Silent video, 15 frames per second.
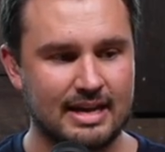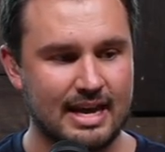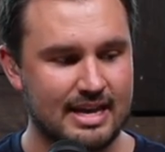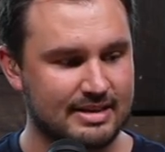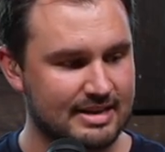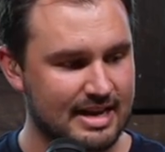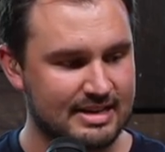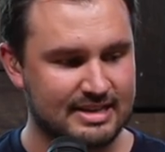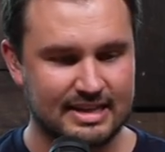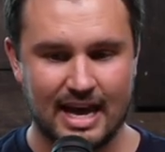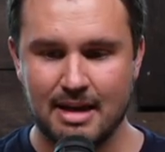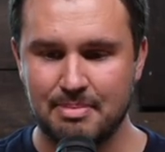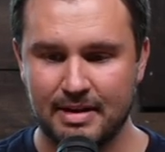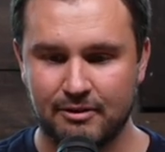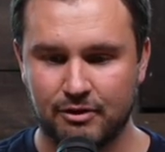is
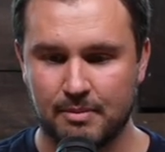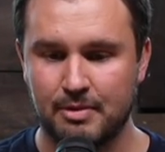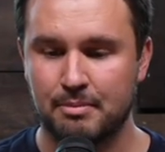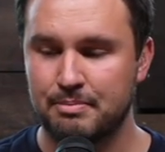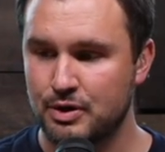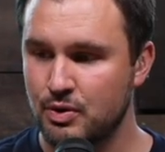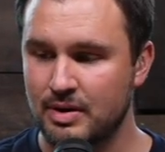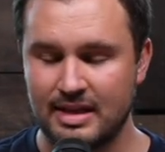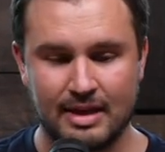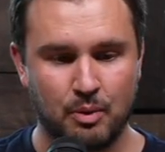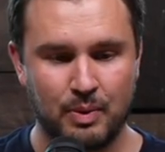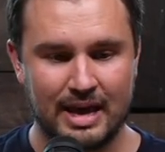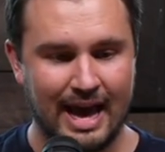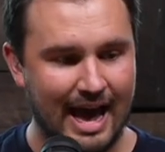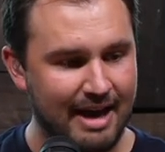escaping from the beauty that
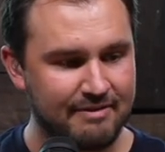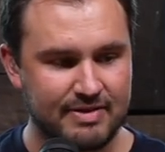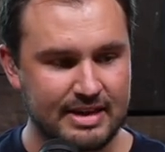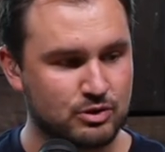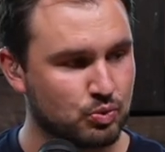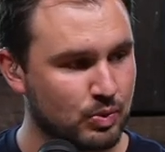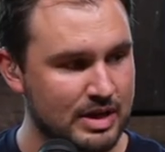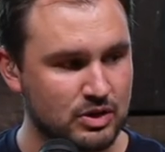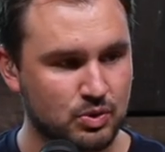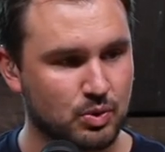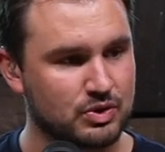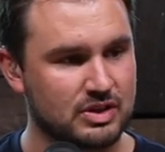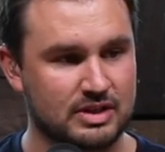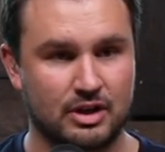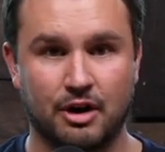we have these
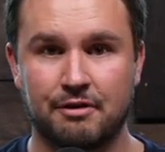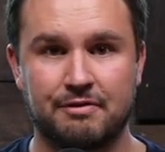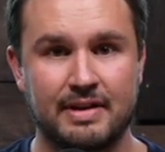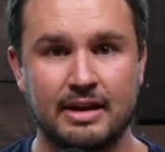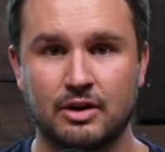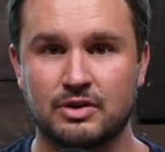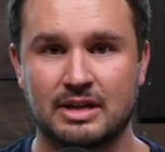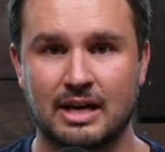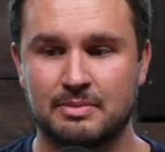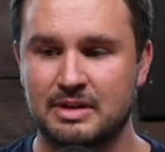resources at our fingertips.